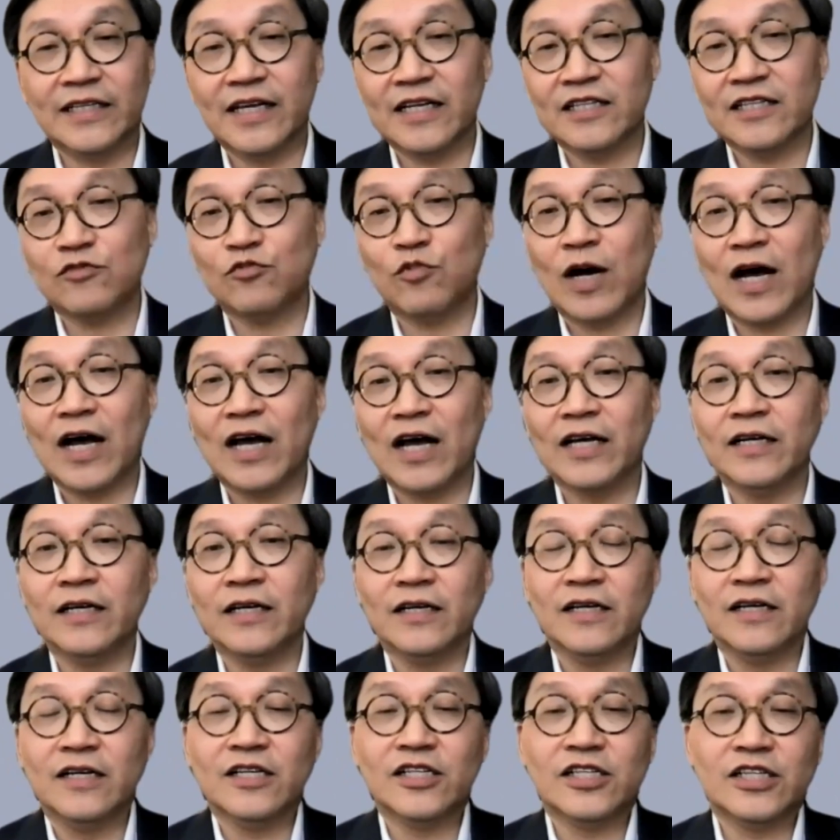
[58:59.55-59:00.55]
That's why
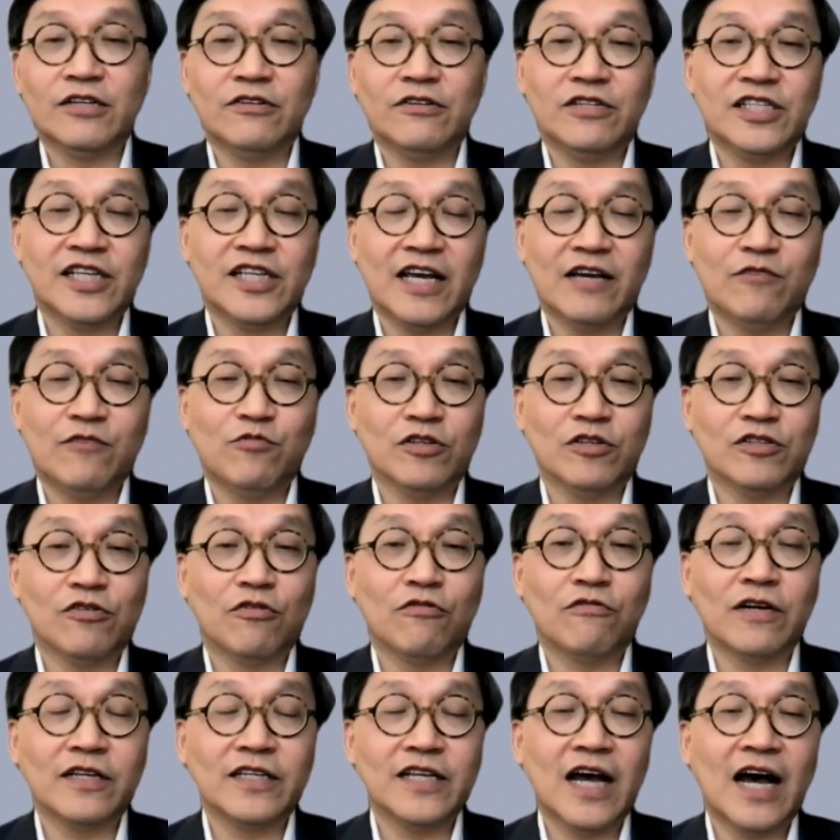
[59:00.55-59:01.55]
Series A was
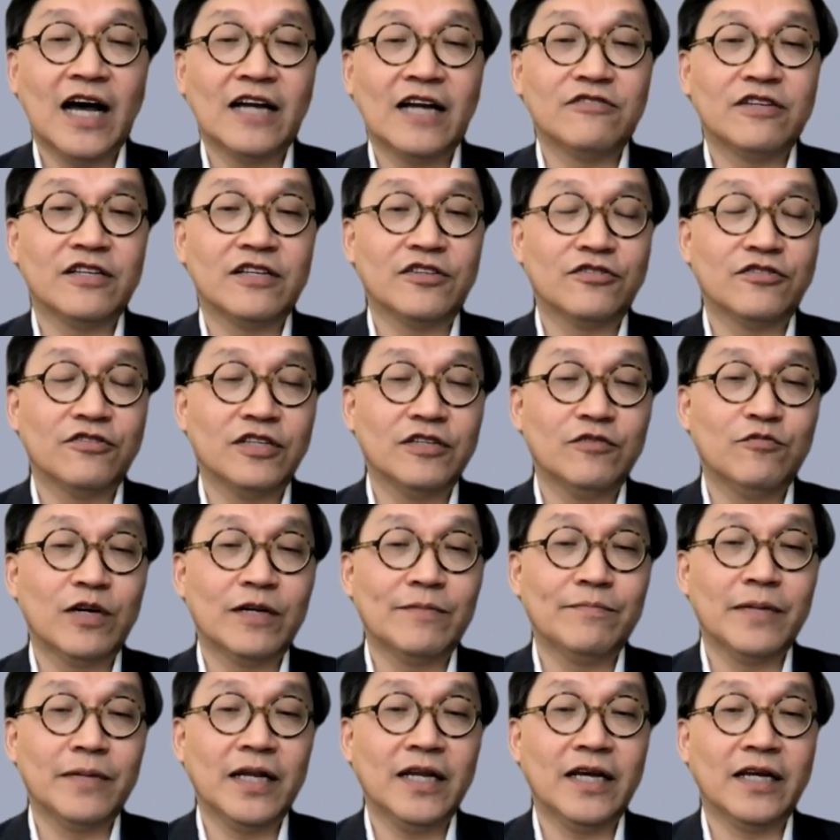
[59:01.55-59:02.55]
already
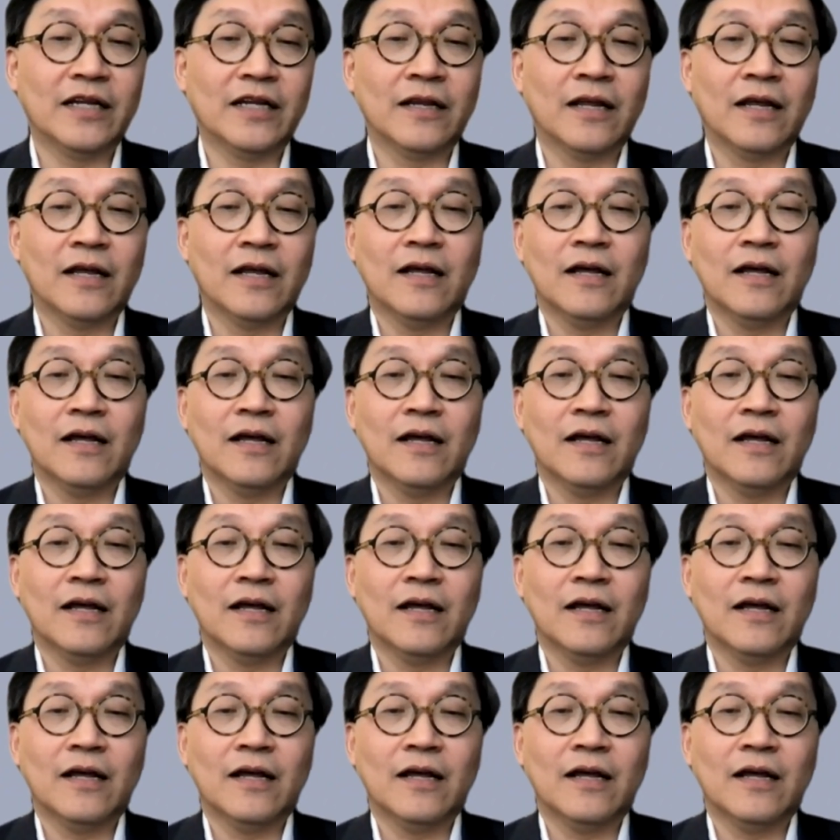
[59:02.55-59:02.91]
131 million.